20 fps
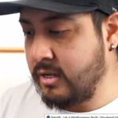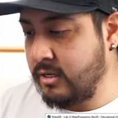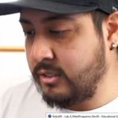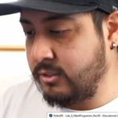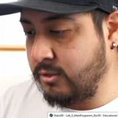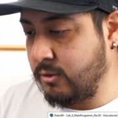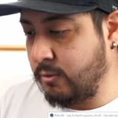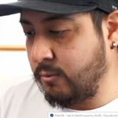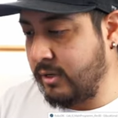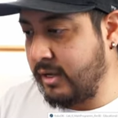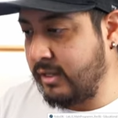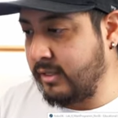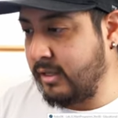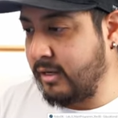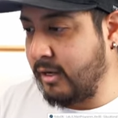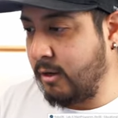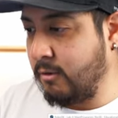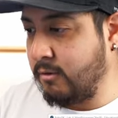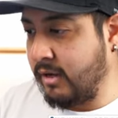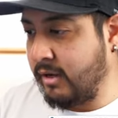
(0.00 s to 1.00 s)
So we can
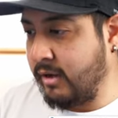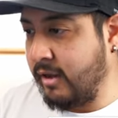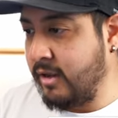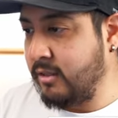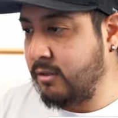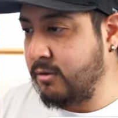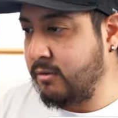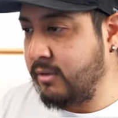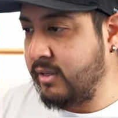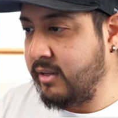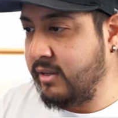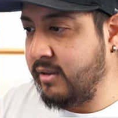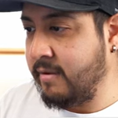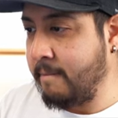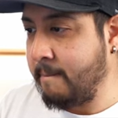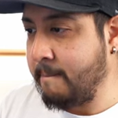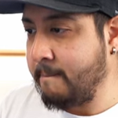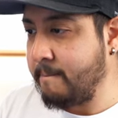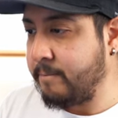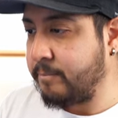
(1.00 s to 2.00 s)
take a look again to
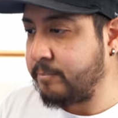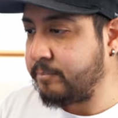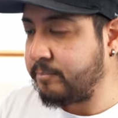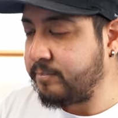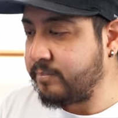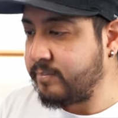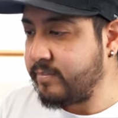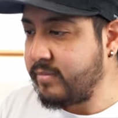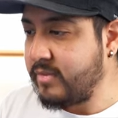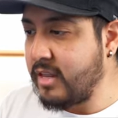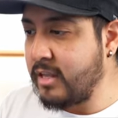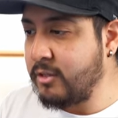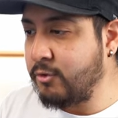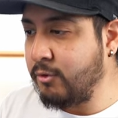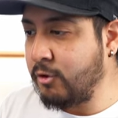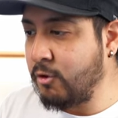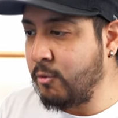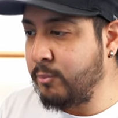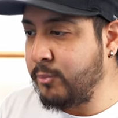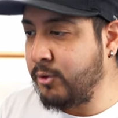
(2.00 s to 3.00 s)

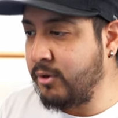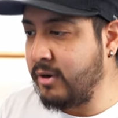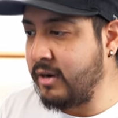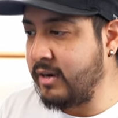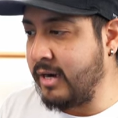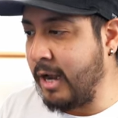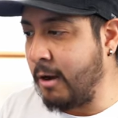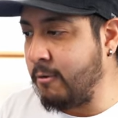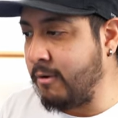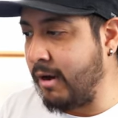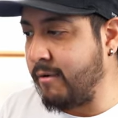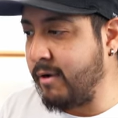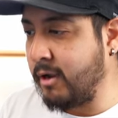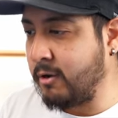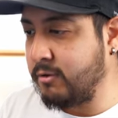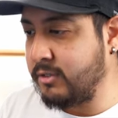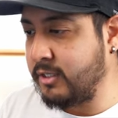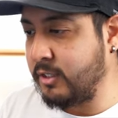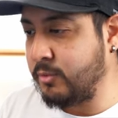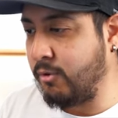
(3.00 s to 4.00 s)
the computer. Now
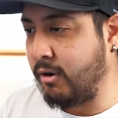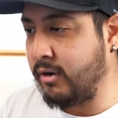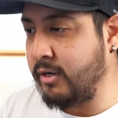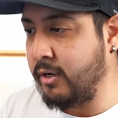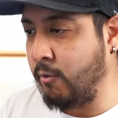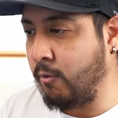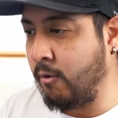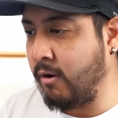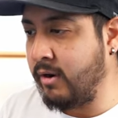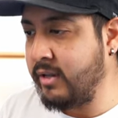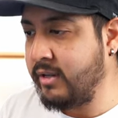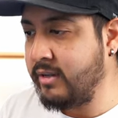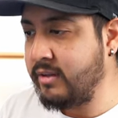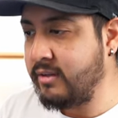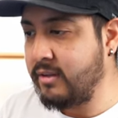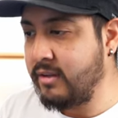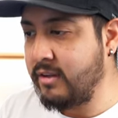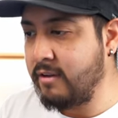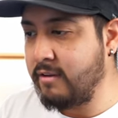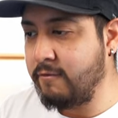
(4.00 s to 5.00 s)
Abaqus is probably running.
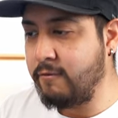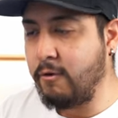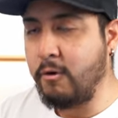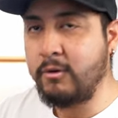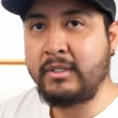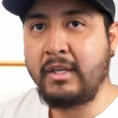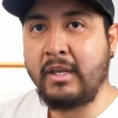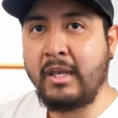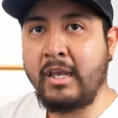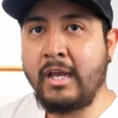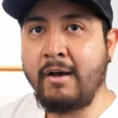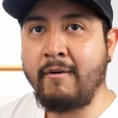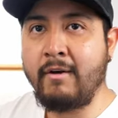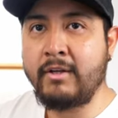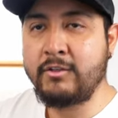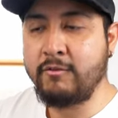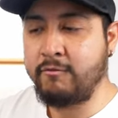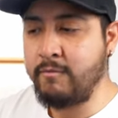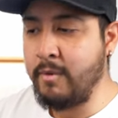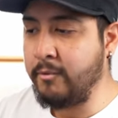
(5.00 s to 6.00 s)
40
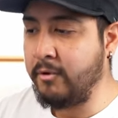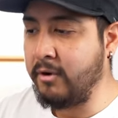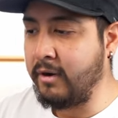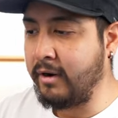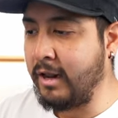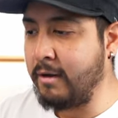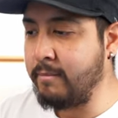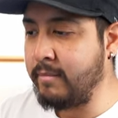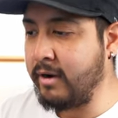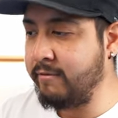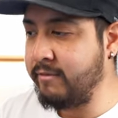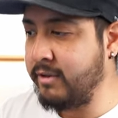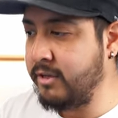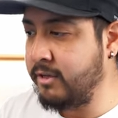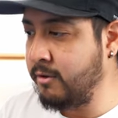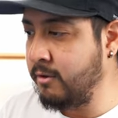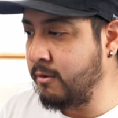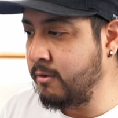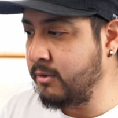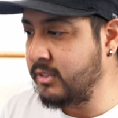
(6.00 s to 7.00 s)
gigabytes of memory RAM are
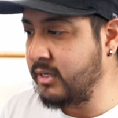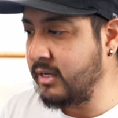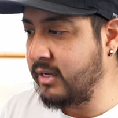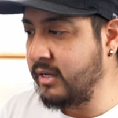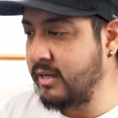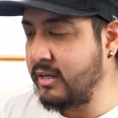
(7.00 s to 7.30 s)
being used.